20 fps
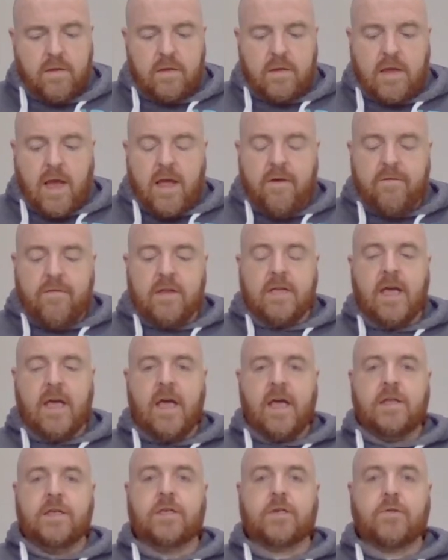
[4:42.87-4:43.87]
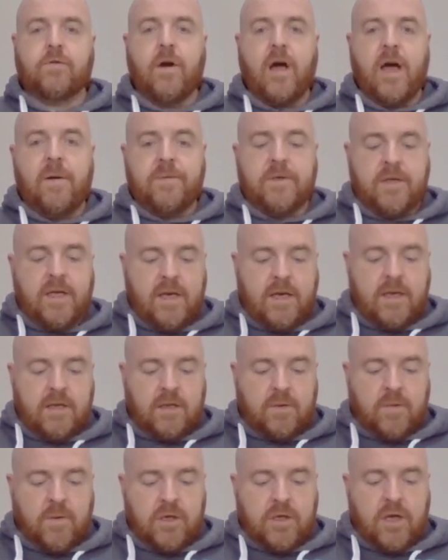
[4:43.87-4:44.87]
David here describes
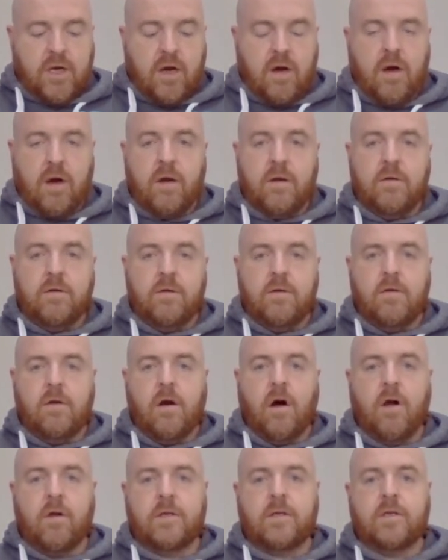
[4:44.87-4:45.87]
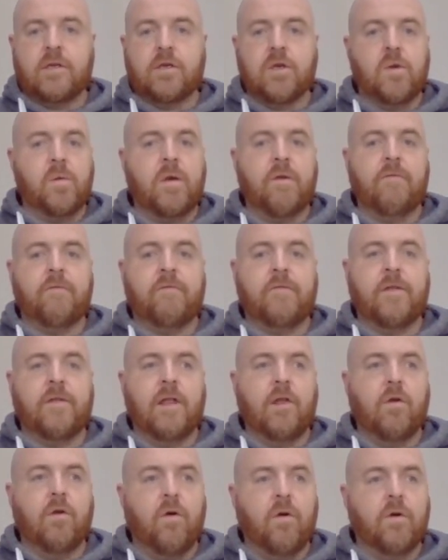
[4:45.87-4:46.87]
things which are not to do with the
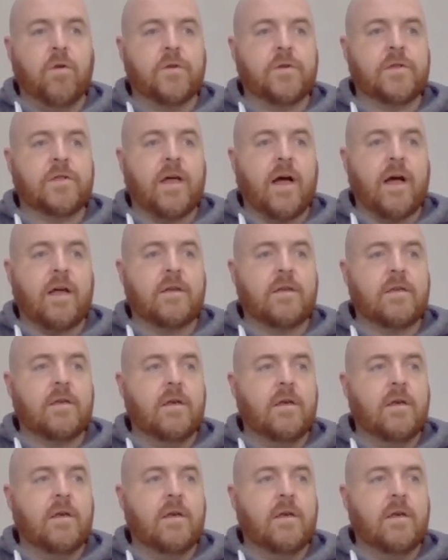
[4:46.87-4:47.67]
laws that